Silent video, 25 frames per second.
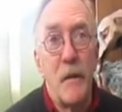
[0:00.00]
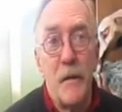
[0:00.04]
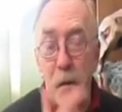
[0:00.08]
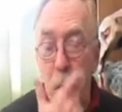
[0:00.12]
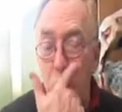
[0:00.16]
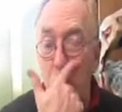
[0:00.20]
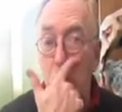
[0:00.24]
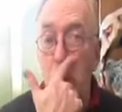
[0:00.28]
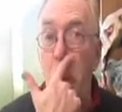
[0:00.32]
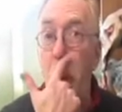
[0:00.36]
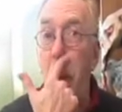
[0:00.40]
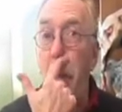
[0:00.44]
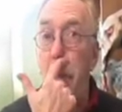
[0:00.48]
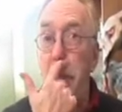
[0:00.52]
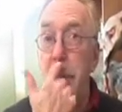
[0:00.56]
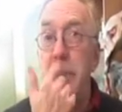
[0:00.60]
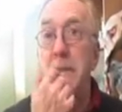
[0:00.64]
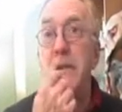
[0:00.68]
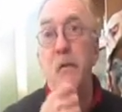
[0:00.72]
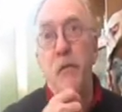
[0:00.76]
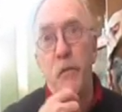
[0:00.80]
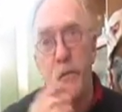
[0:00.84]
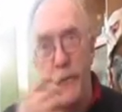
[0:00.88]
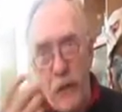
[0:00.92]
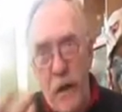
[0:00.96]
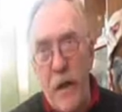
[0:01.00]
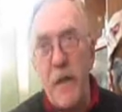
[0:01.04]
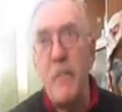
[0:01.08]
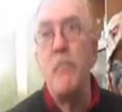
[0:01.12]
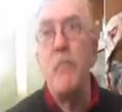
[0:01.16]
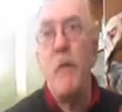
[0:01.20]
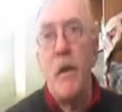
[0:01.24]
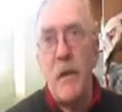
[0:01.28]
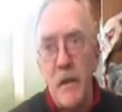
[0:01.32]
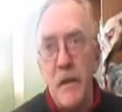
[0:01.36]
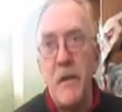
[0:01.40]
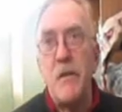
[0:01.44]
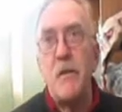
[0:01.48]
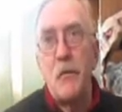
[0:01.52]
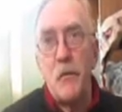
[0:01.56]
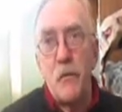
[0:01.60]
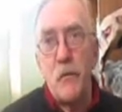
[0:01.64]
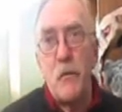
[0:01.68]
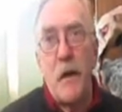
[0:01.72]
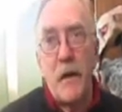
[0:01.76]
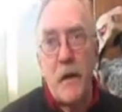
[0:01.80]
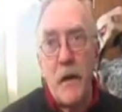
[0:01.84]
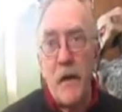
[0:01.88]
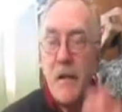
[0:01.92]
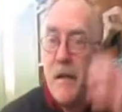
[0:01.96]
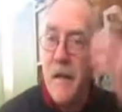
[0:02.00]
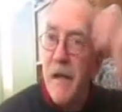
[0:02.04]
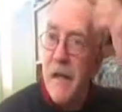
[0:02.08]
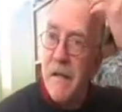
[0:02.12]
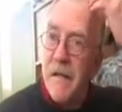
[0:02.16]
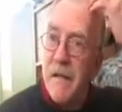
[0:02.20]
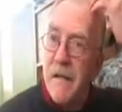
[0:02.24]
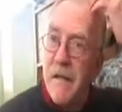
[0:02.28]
The problem is to find money to get